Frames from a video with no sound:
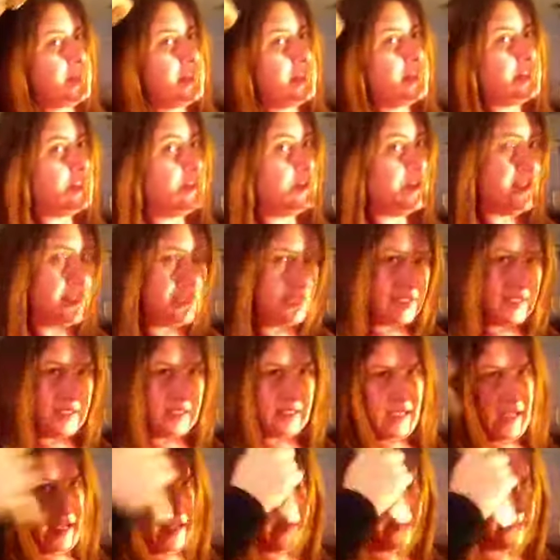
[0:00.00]
So it's
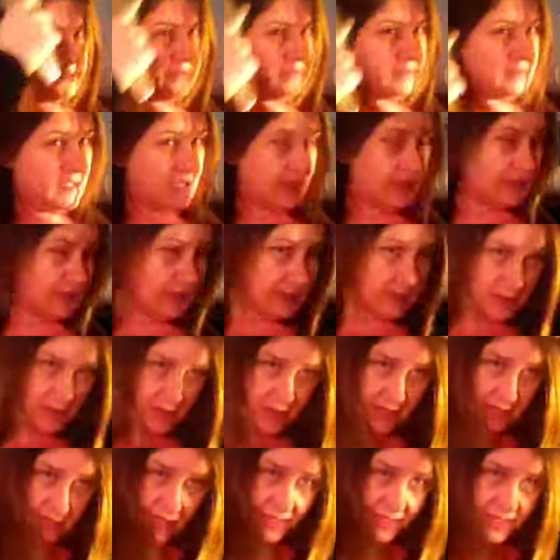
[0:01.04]
a little
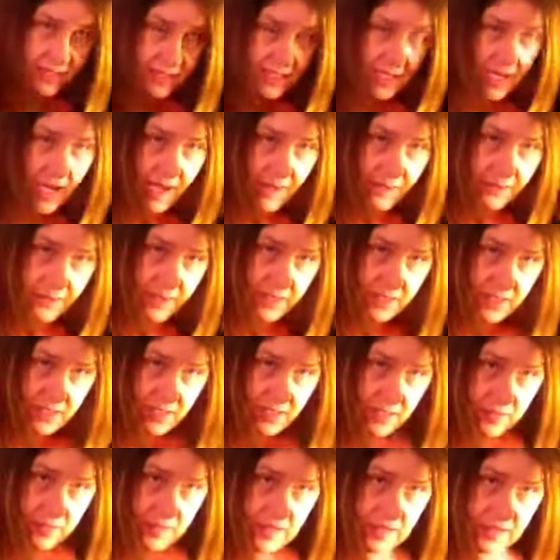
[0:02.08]
dirty at the top, but
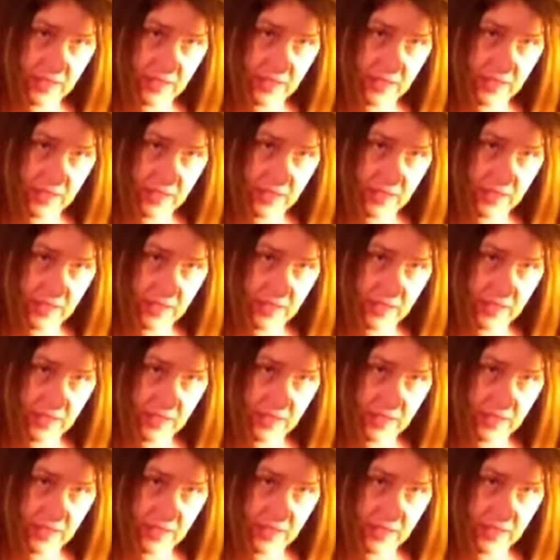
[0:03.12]
I mean, it's